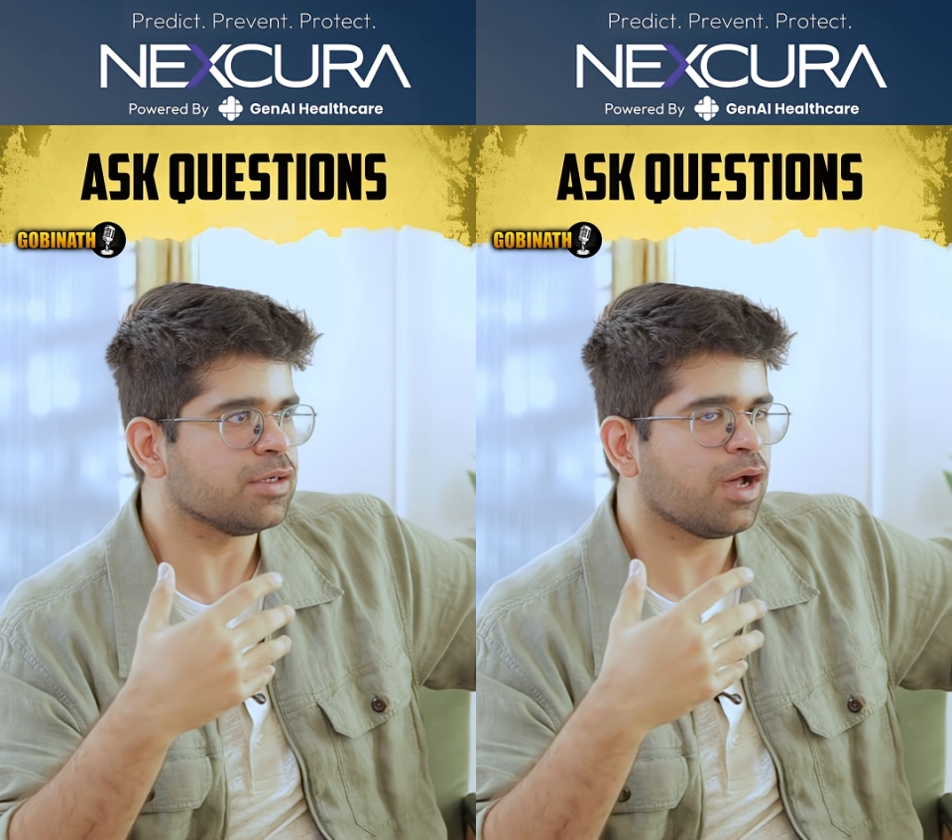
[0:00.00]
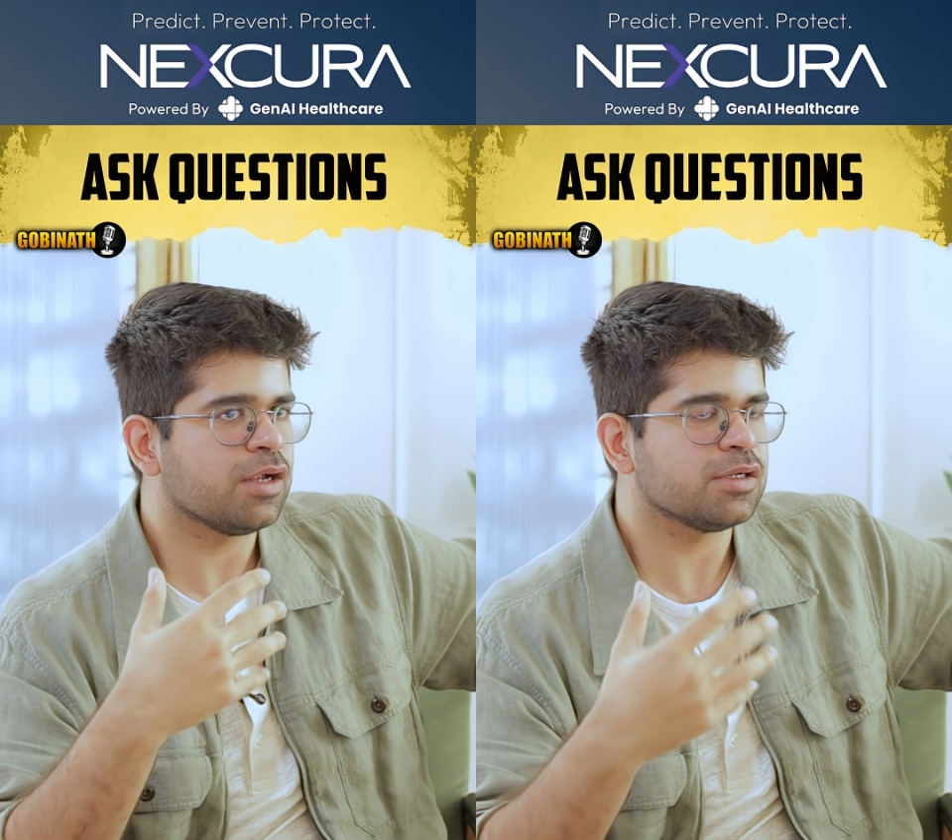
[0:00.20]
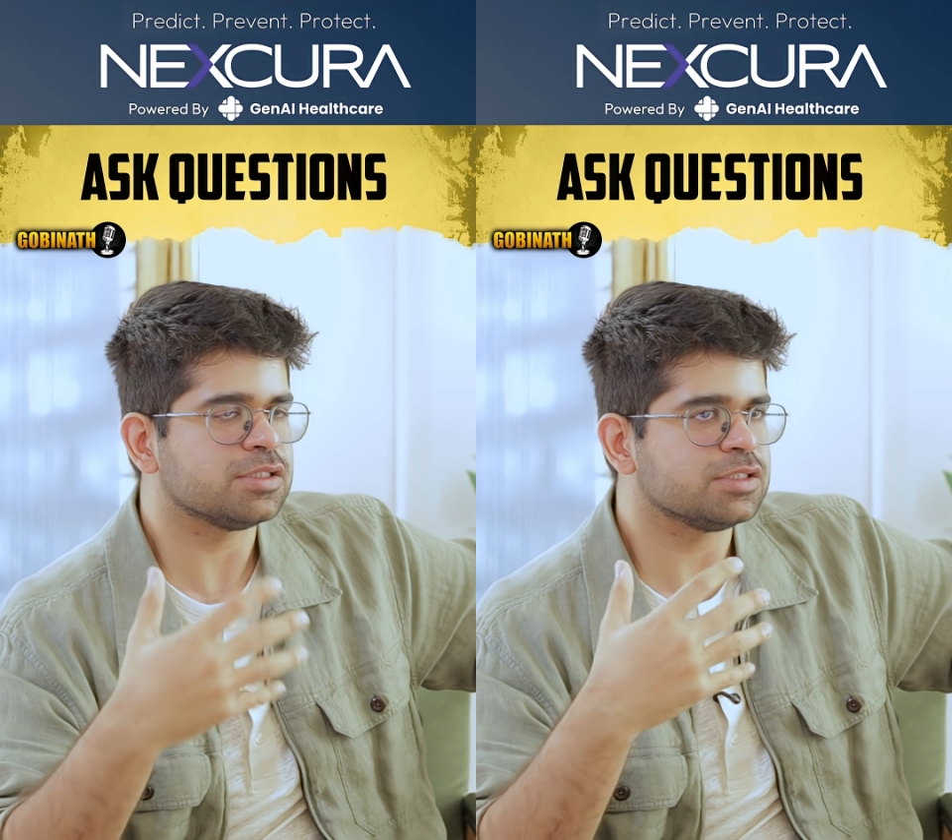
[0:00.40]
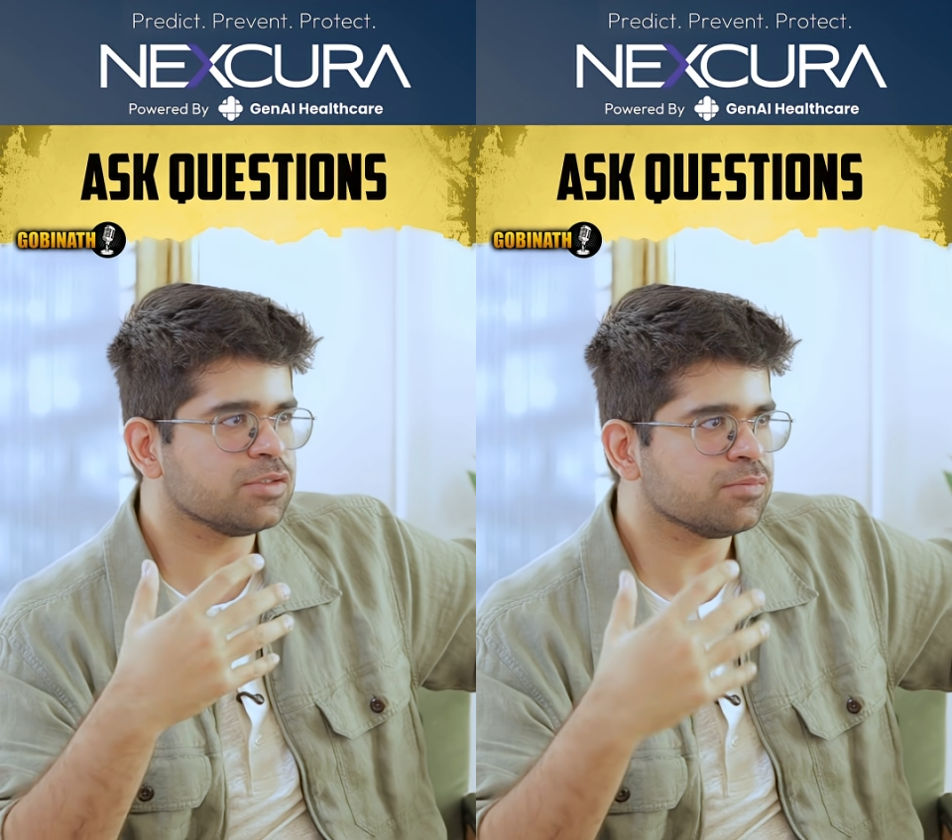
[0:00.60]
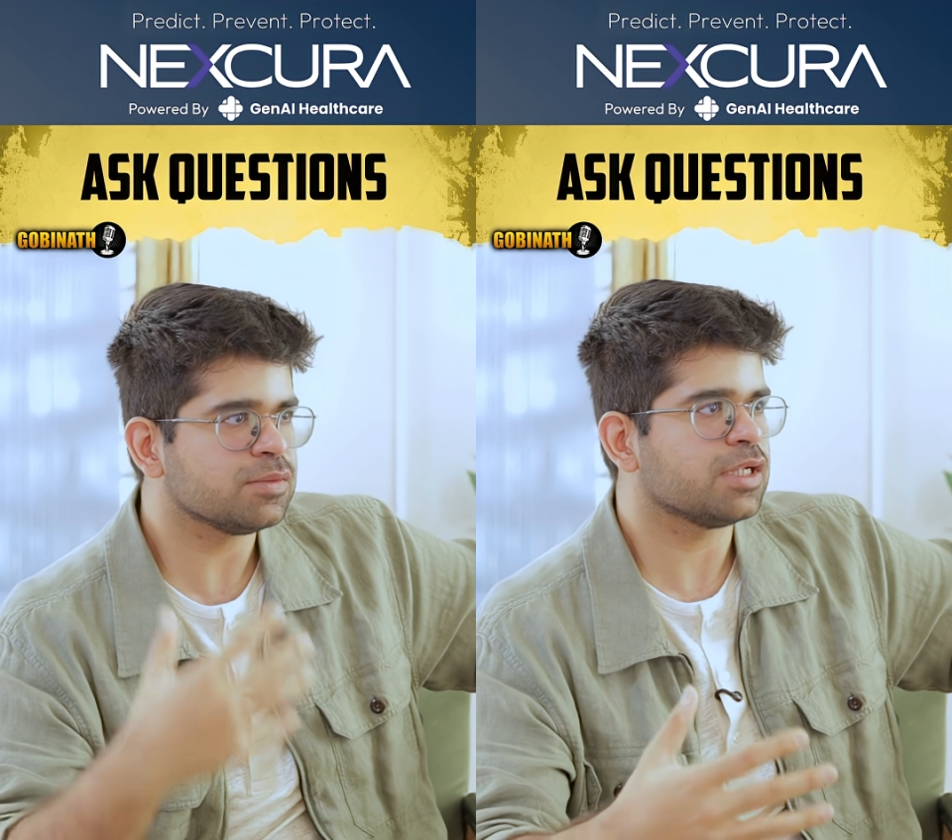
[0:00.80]
not
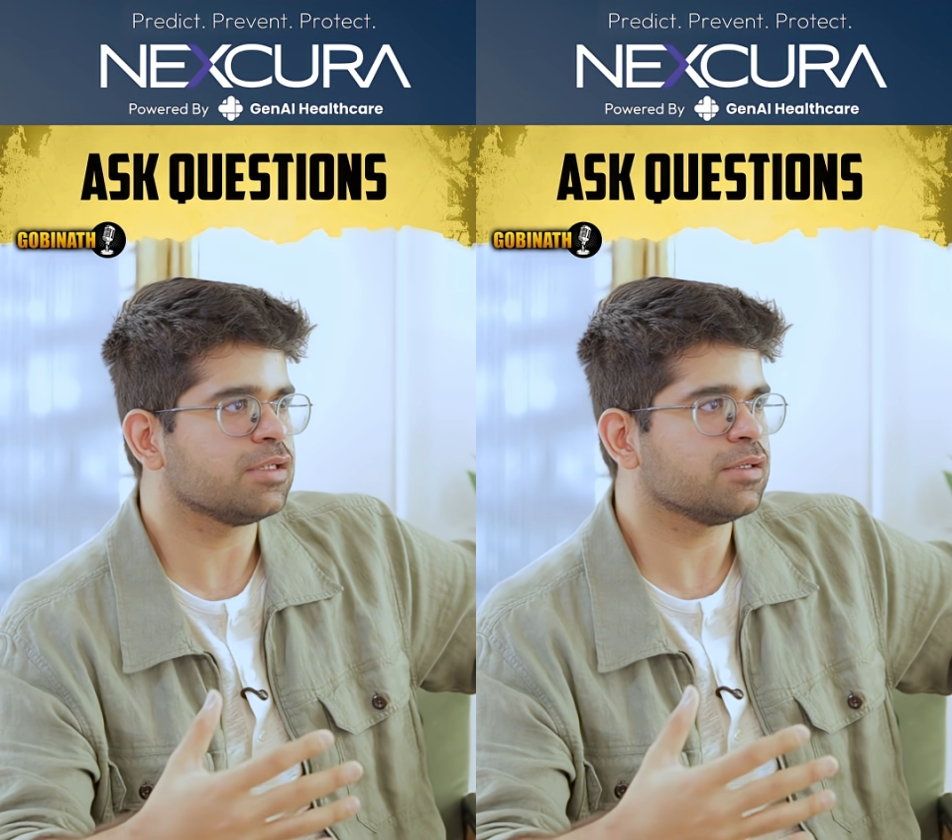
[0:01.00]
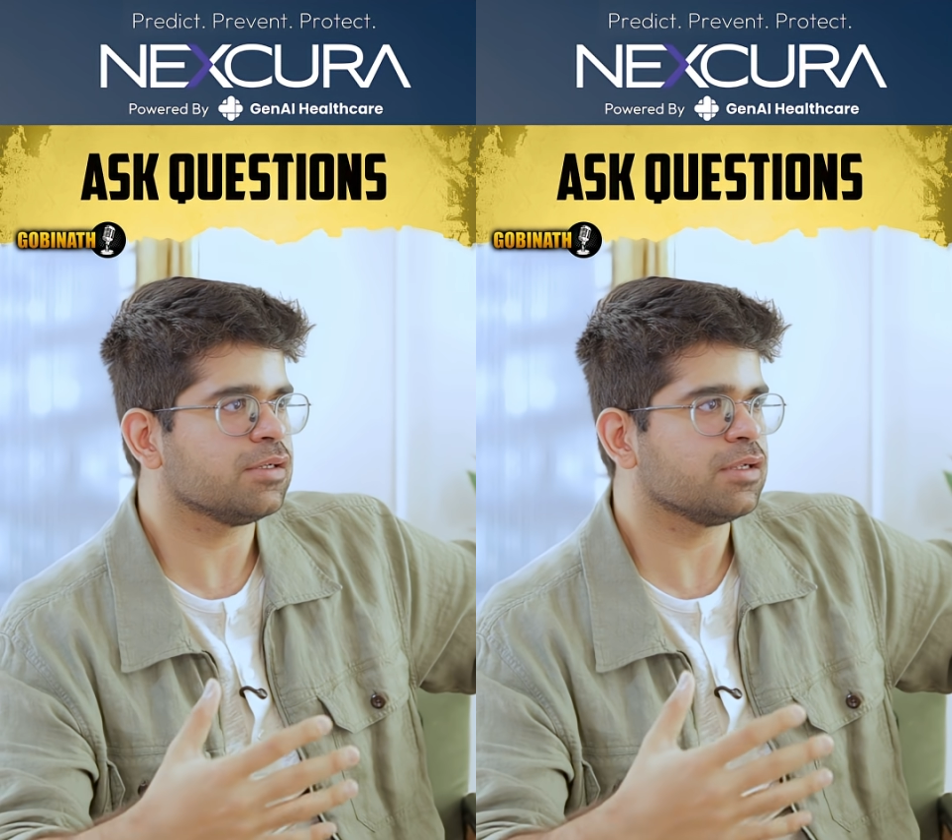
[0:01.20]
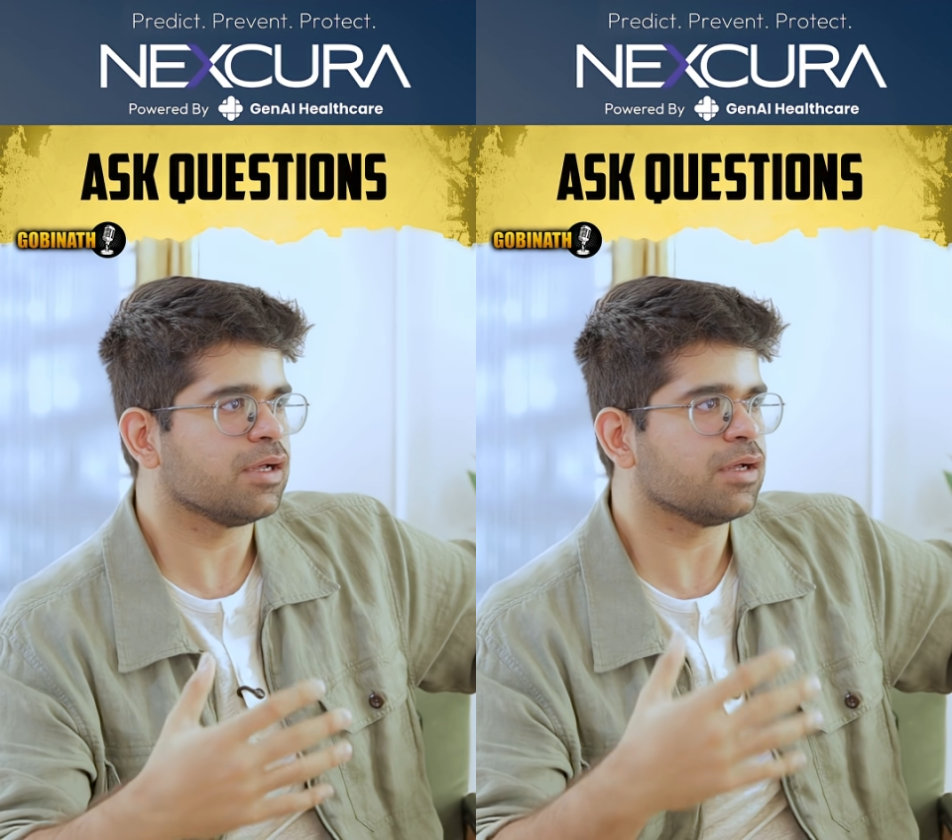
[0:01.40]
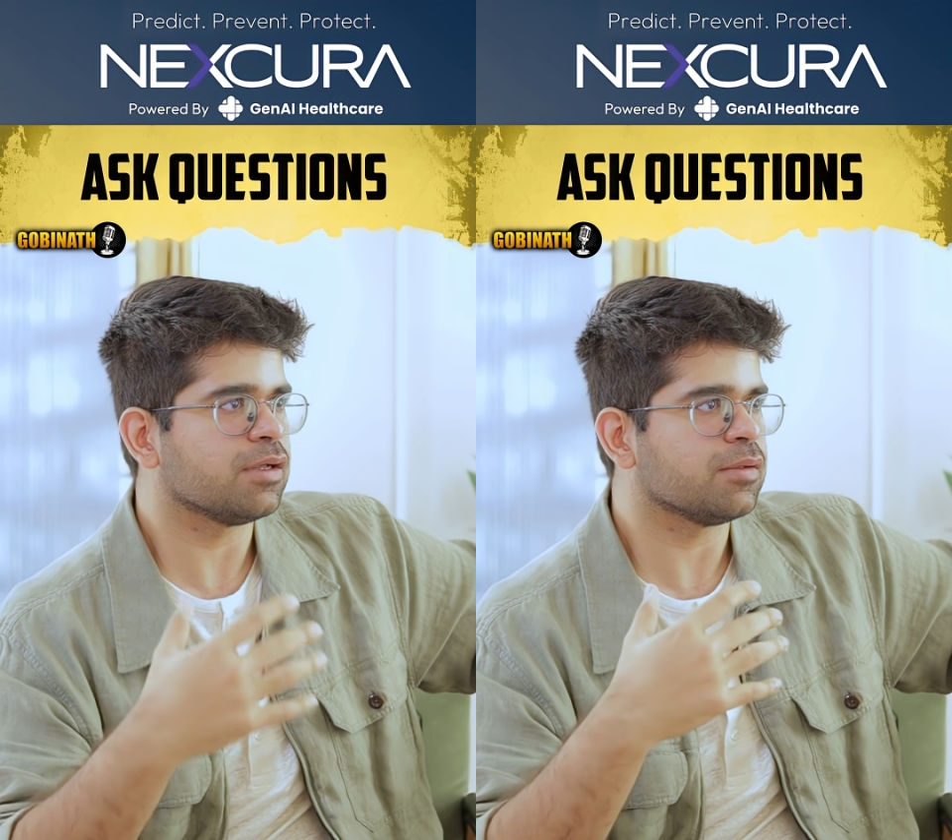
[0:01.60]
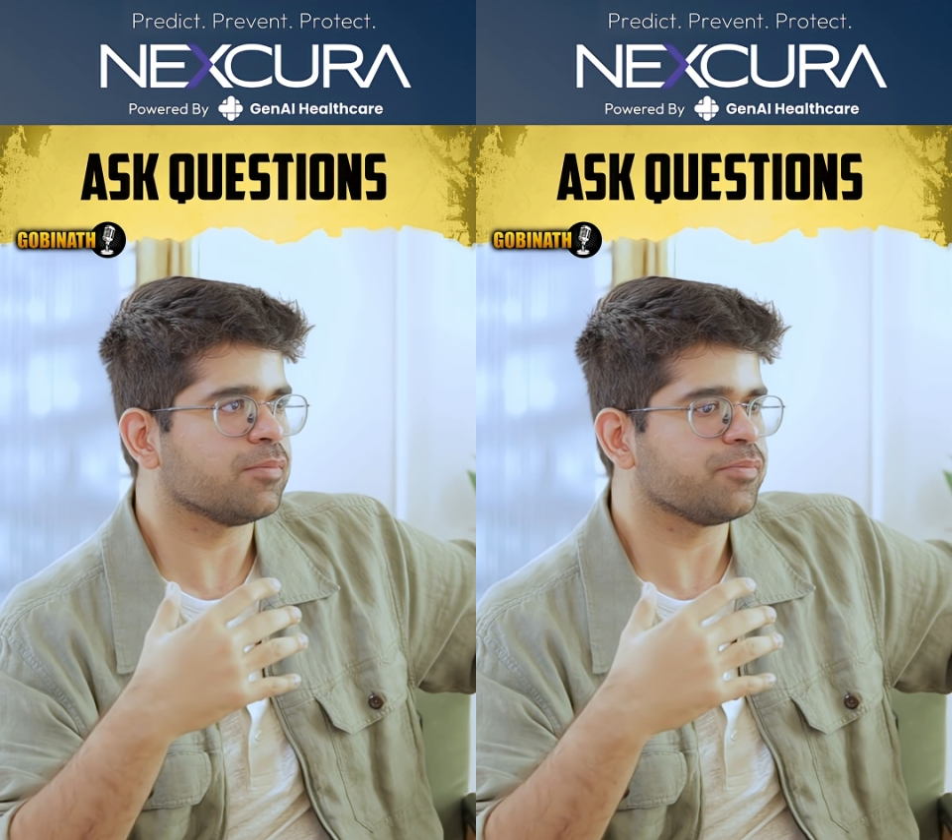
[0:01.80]
assume that
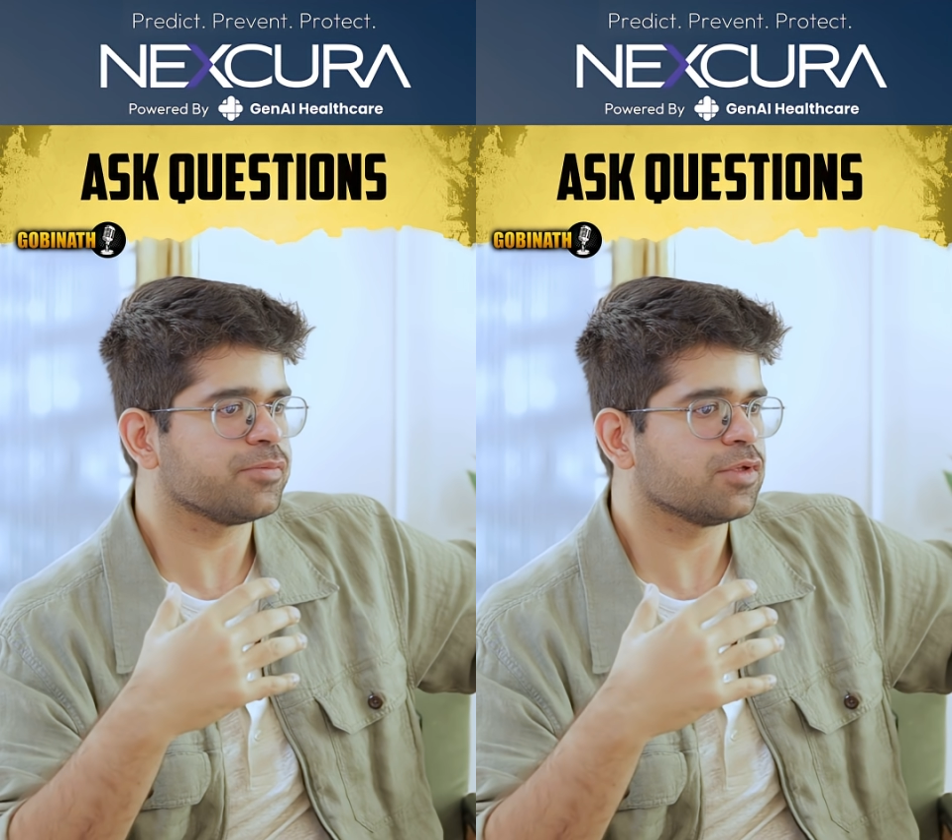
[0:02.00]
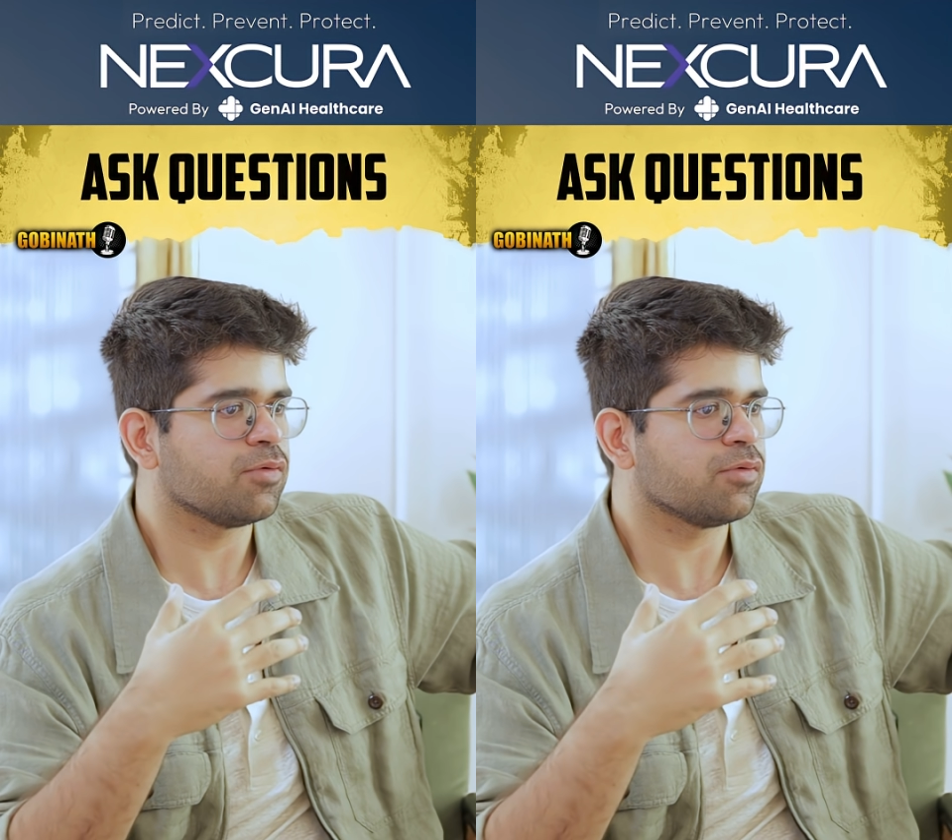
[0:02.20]
um,